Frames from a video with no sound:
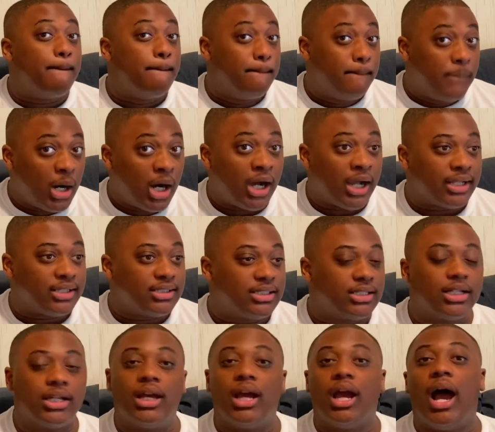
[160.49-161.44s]
but
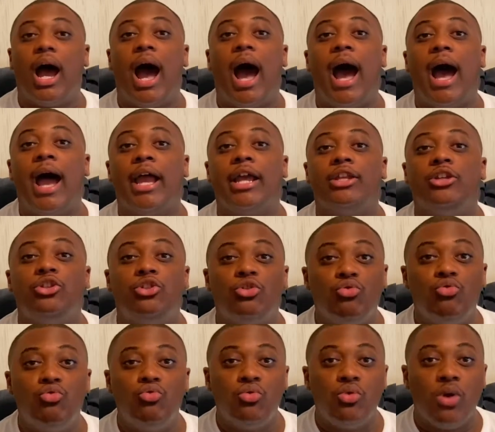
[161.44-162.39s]
I
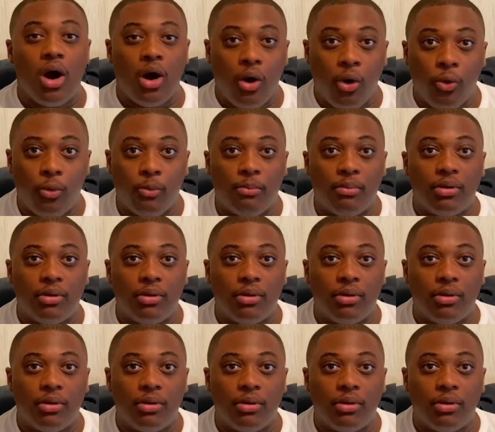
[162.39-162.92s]
do hope